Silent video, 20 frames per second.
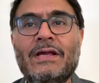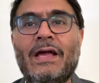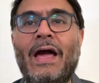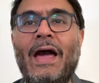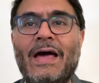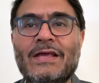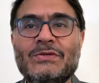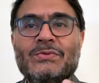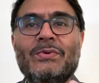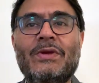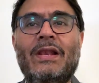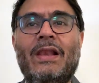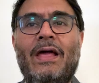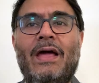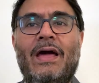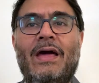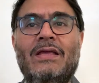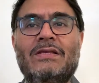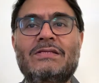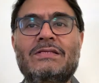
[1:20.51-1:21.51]
as well
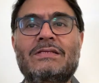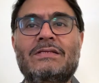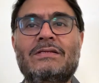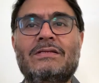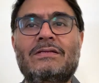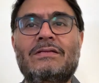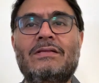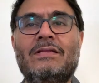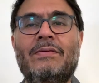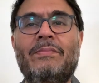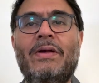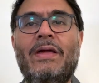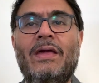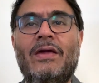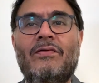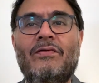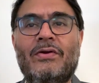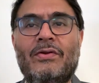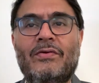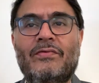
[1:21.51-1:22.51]
as the
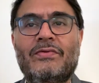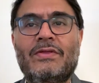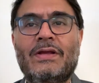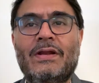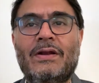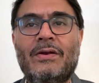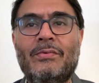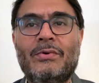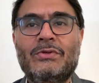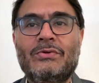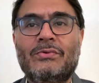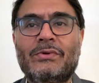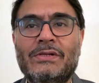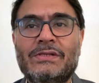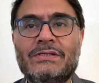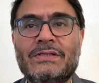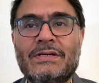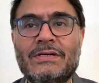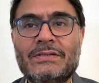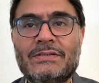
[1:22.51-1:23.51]
behavior of the individual
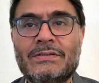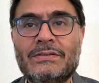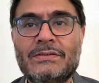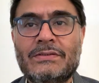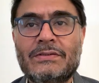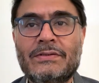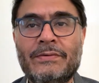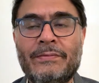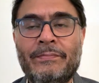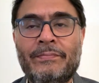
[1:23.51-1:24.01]
citizens.